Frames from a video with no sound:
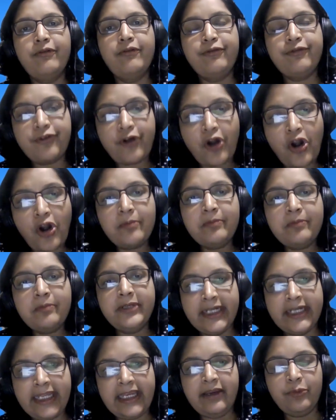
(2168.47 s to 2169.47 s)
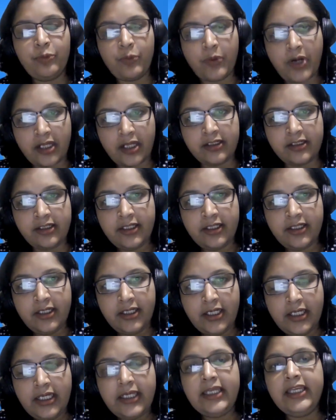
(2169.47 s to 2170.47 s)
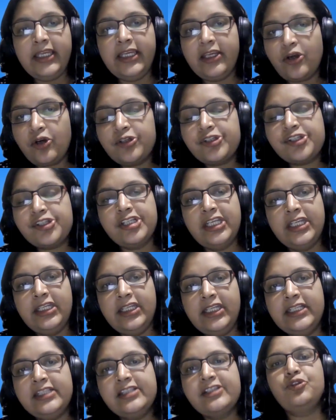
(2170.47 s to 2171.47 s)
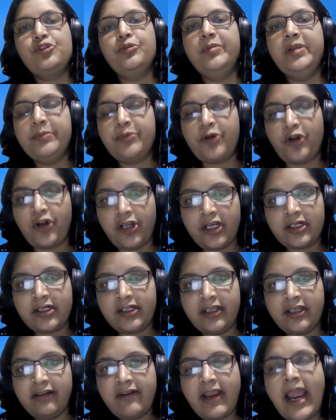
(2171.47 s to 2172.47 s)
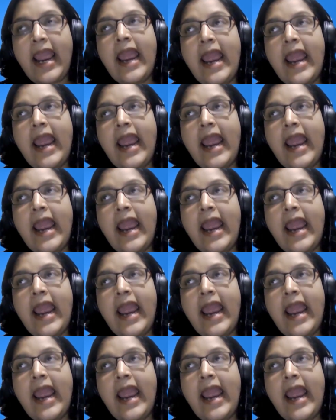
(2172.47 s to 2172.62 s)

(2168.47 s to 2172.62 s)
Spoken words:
from day 1, he or she needs to be productive